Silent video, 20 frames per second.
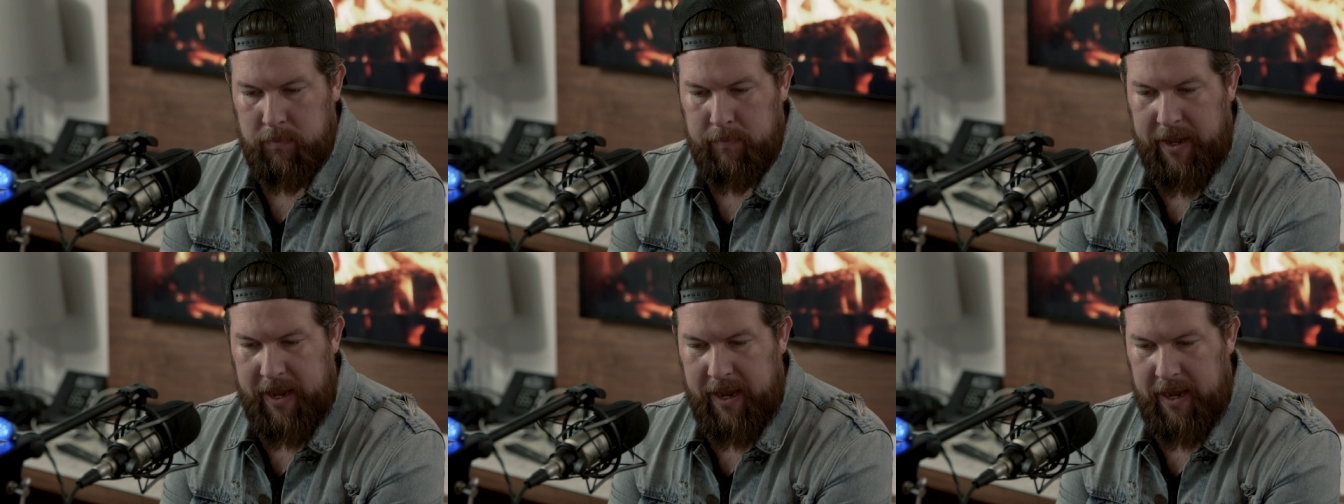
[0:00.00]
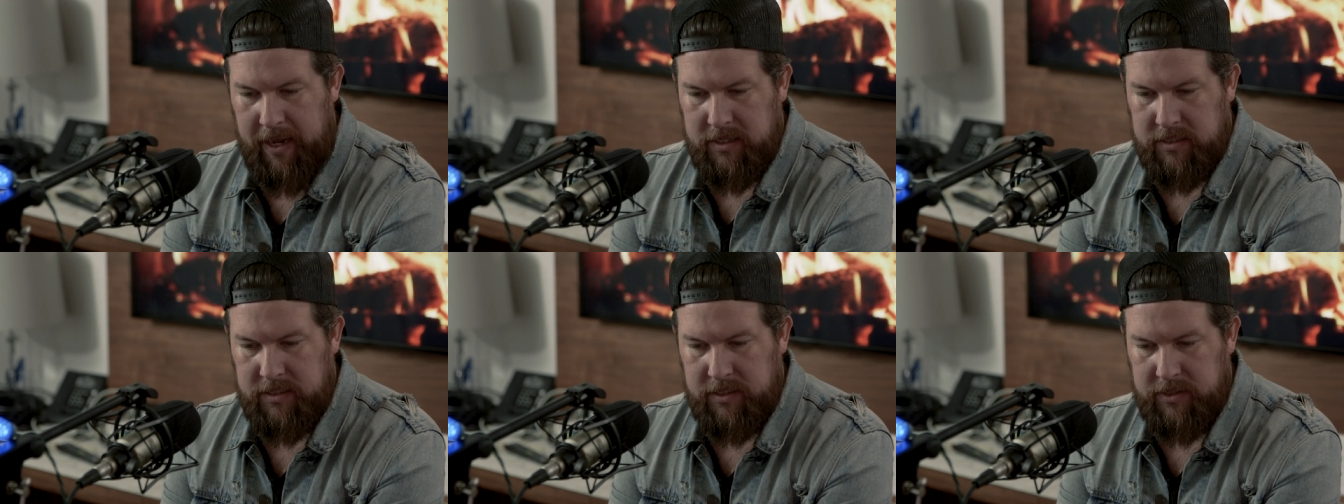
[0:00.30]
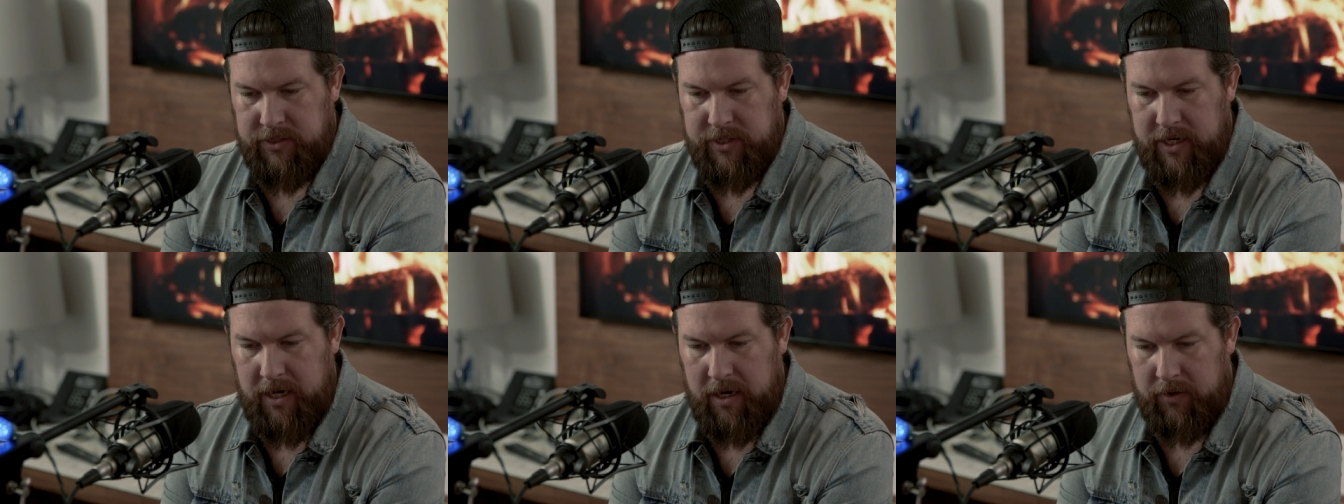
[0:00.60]
past
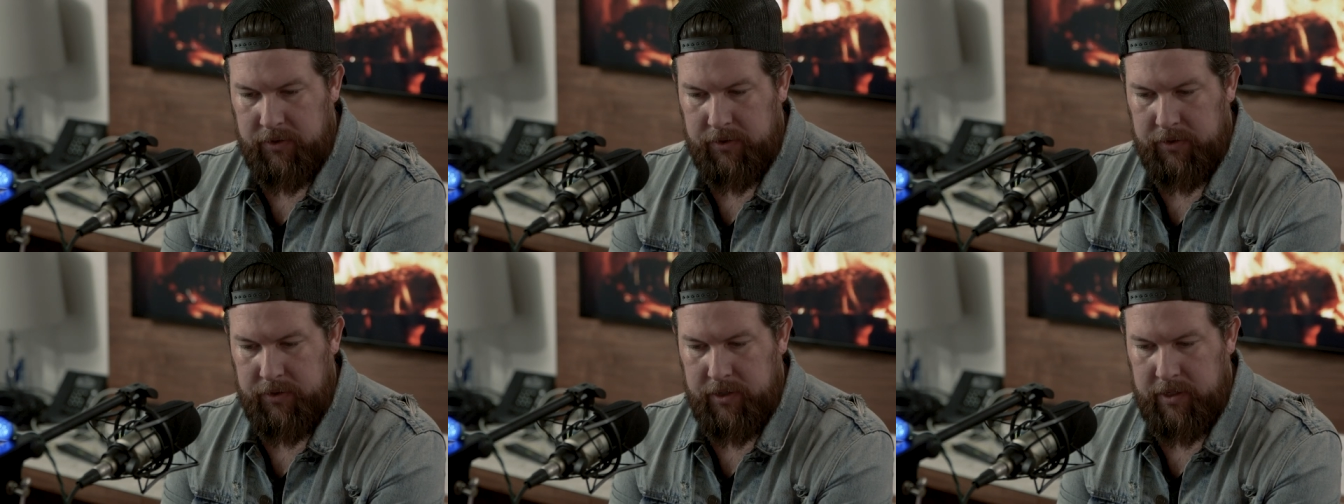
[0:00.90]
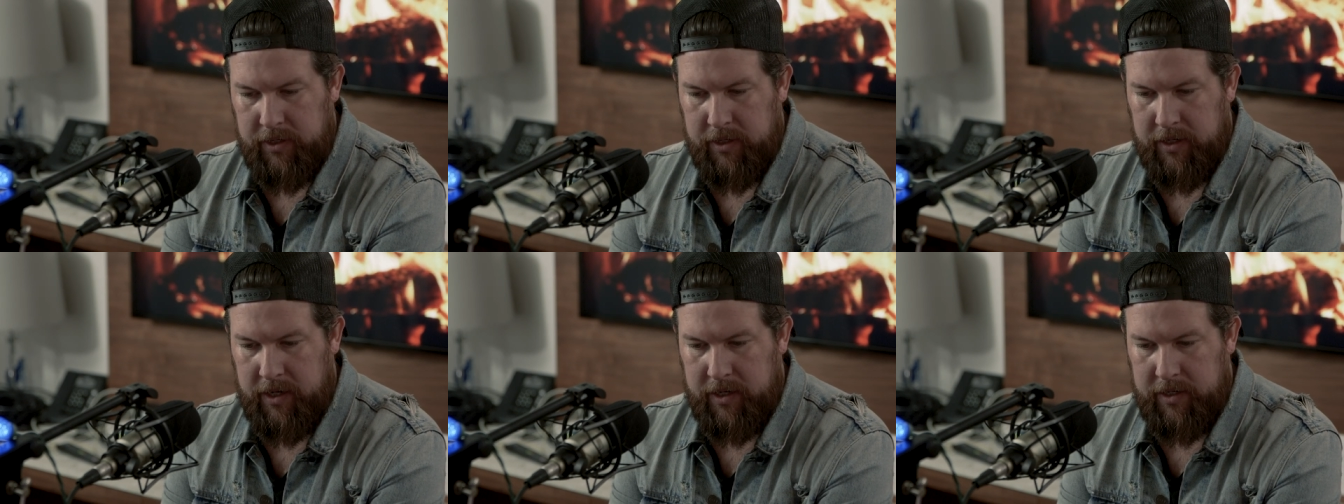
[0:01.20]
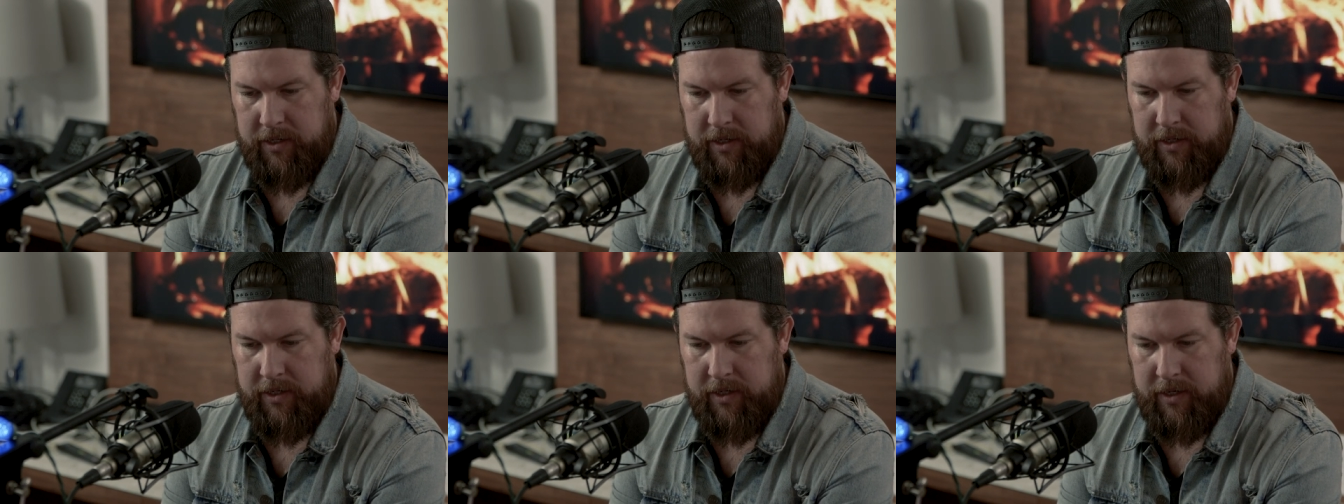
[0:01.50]
in childhood, and I
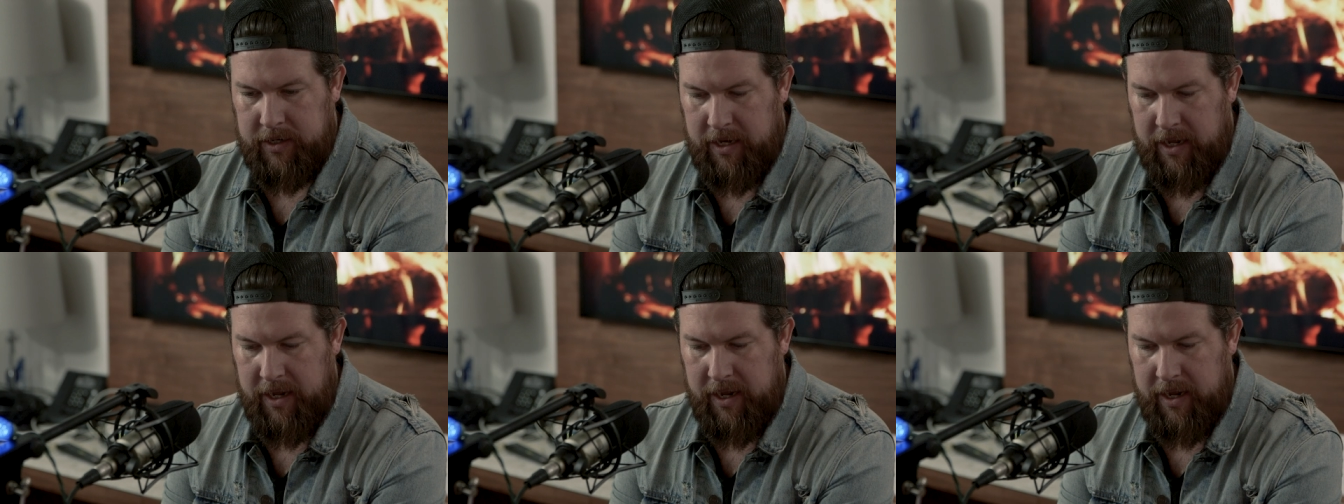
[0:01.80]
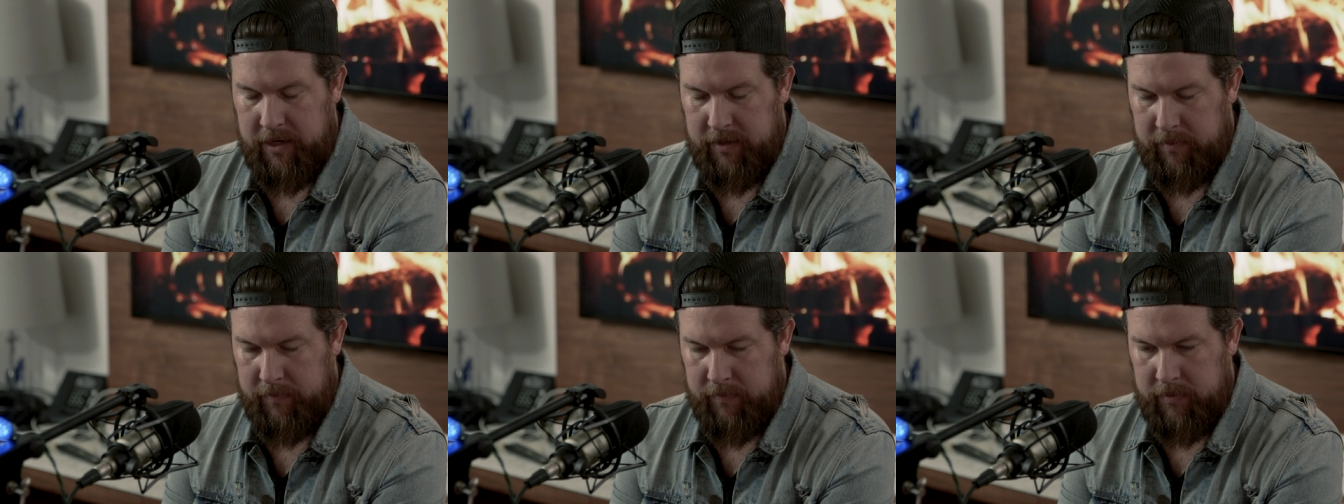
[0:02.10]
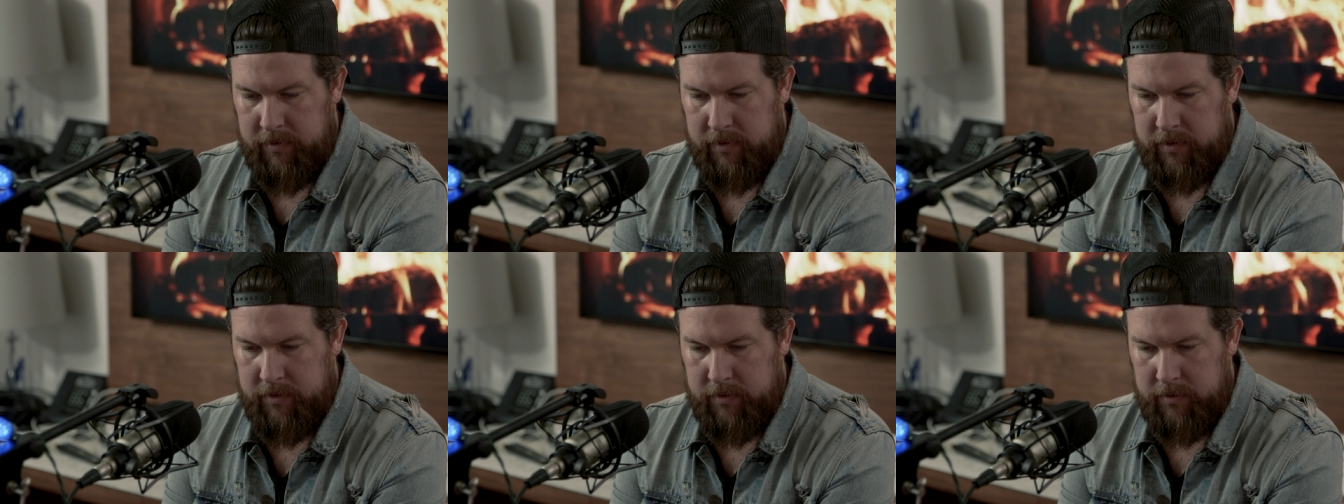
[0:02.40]
and, and I had a
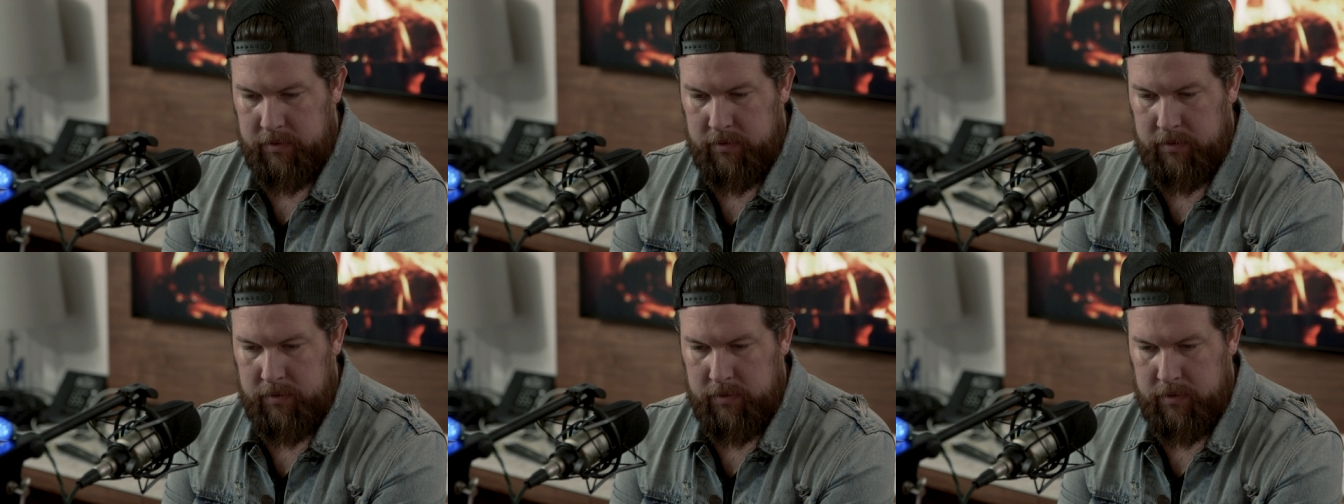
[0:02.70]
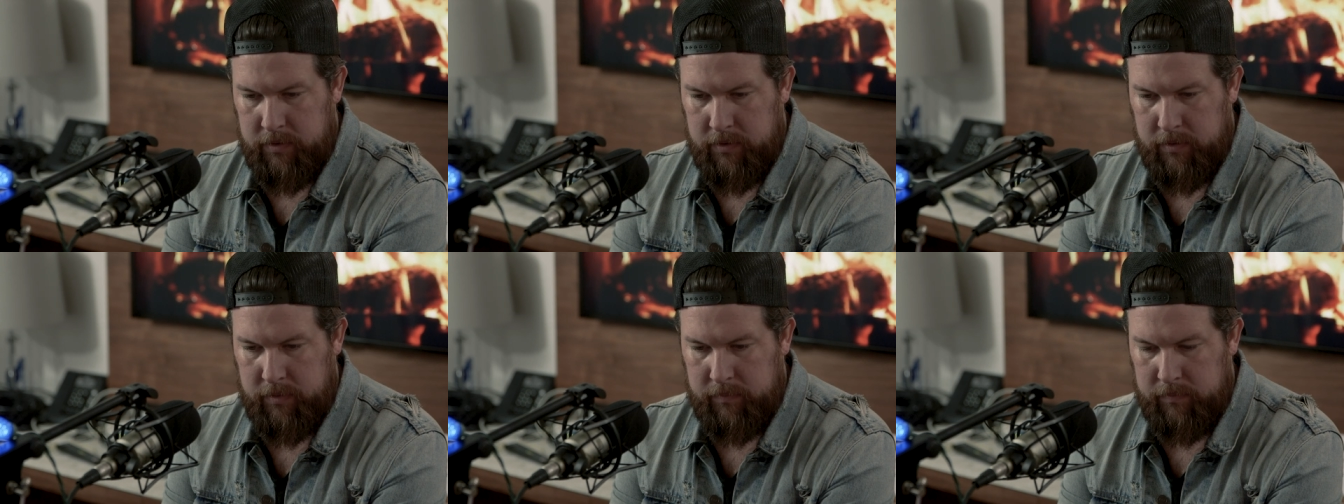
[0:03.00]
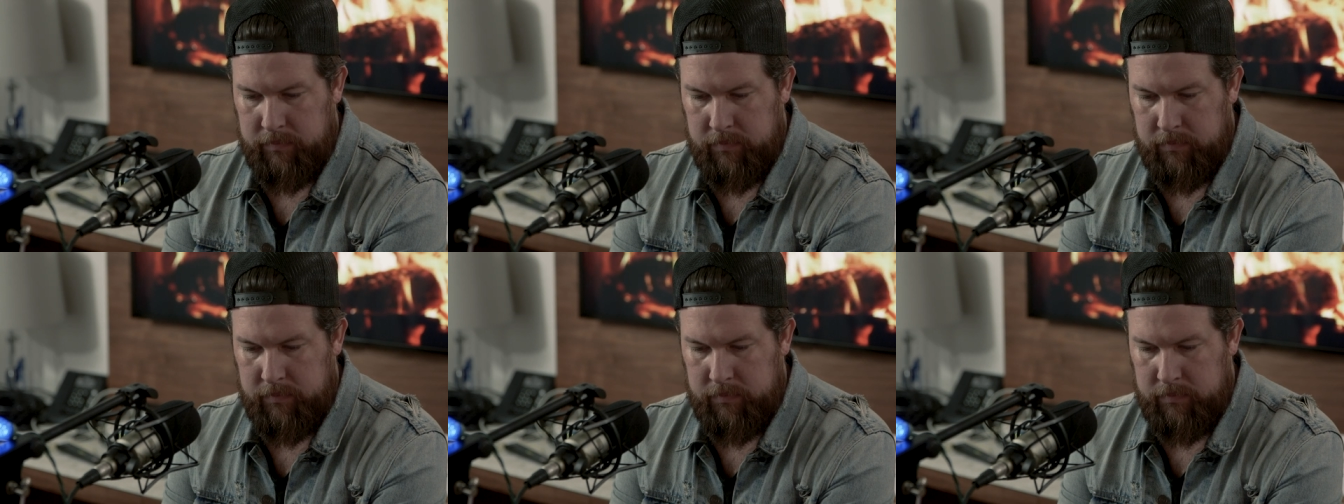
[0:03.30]
um,